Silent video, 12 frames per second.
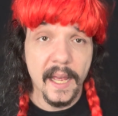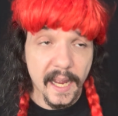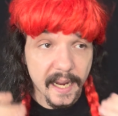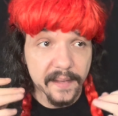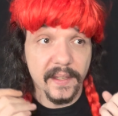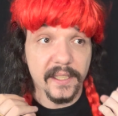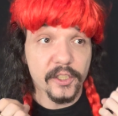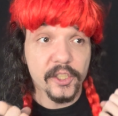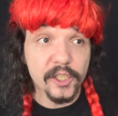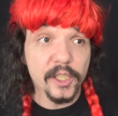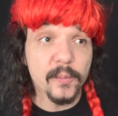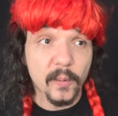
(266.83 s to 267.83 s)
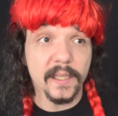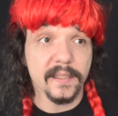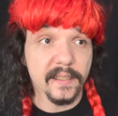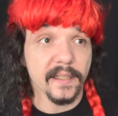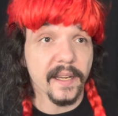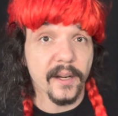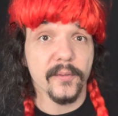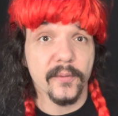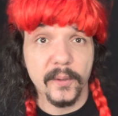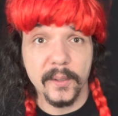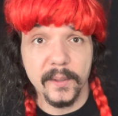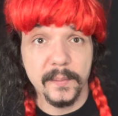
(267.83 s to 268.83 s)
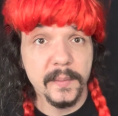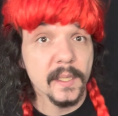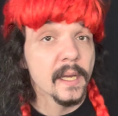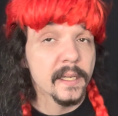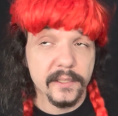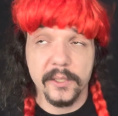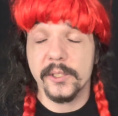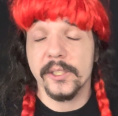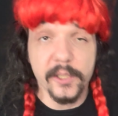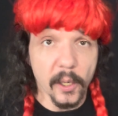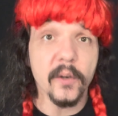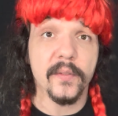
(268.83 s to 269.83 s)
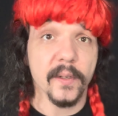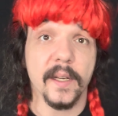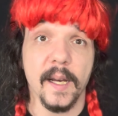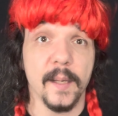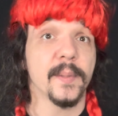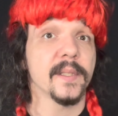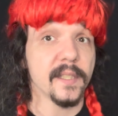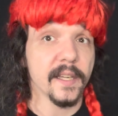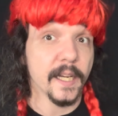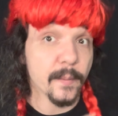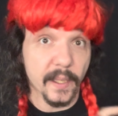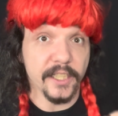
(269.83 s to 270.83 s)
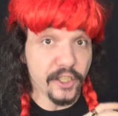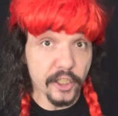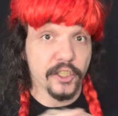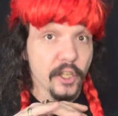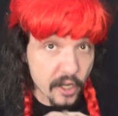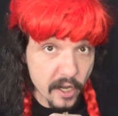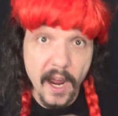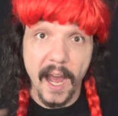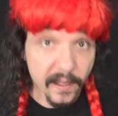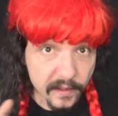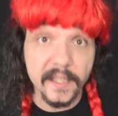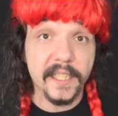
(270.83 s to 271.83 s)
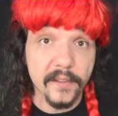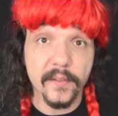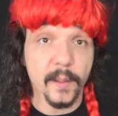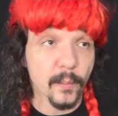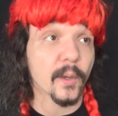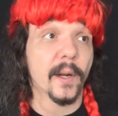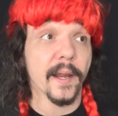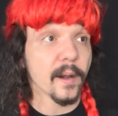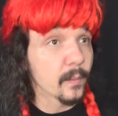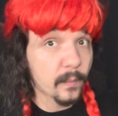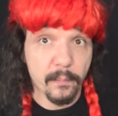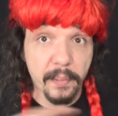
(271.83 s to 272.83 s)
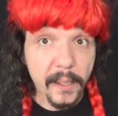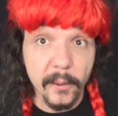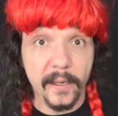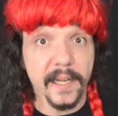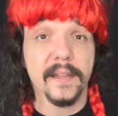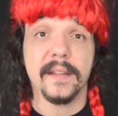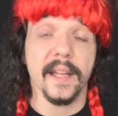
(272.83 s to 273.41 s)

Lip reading: and then she wasn't there for him, so she's overcompensating by just not leaving Bran. Period.